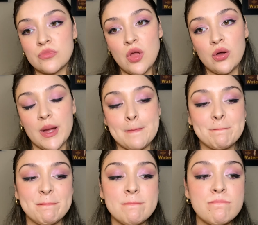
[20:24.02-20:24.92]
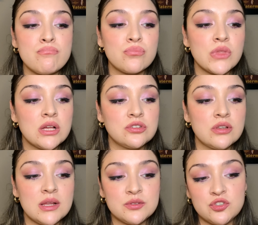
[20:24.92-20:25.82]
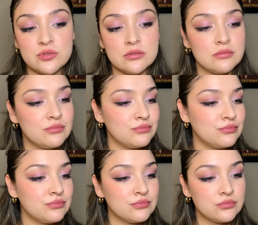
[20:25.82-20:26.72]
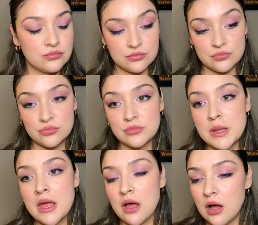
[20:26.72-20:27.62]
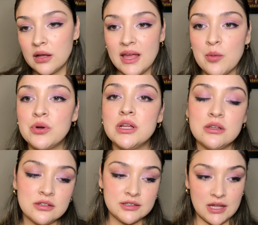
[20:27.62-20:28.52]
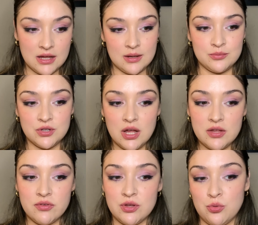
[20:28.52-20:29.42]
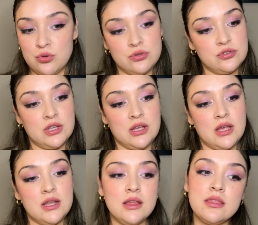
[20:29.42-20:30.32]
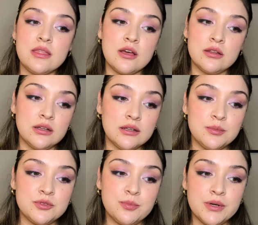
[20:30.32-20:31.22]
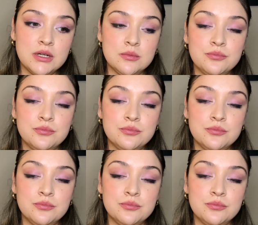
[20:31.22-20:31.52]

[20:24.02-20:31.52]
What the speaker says: Okay, so that was on camera. It looks like I'm not even using anything on the lips, but